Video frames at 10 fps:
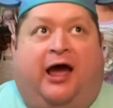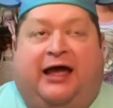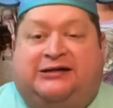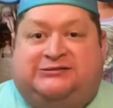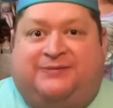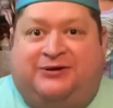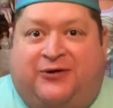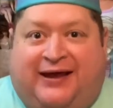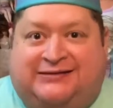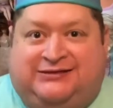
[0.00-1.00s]
It's been
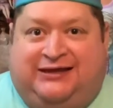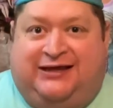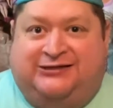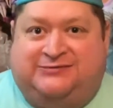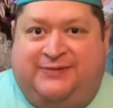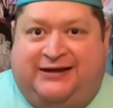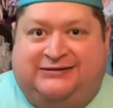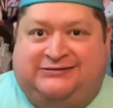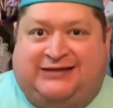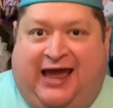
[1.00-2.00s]
crazy, it's been
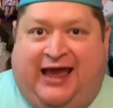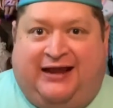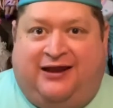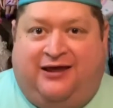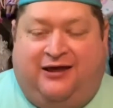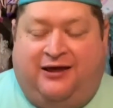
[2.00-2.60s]
insane,